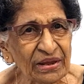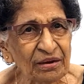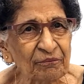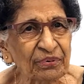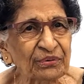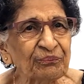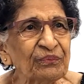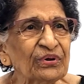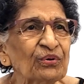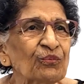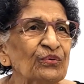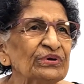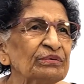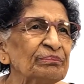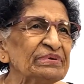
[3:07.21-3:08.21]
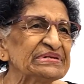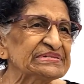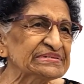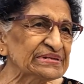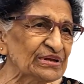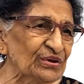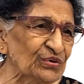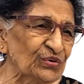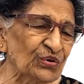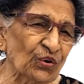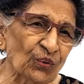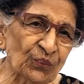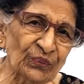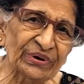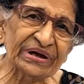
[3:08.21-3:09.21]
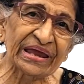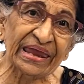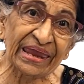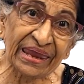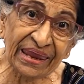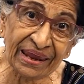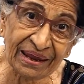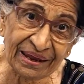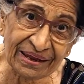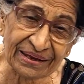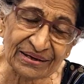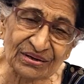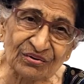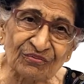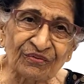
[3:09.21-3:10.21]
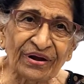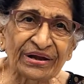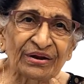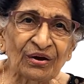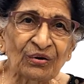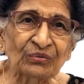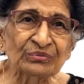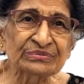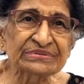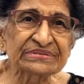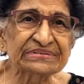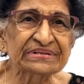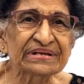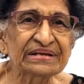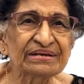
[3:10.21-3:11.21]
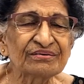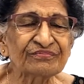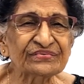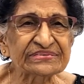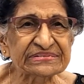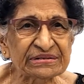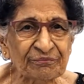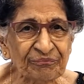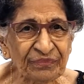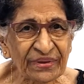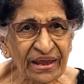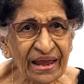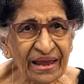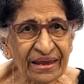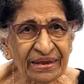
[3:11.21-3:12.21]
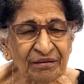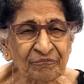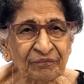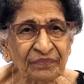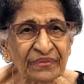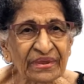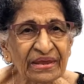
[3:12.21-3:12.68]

but we are going to be seeing your work here in the Red House for some time.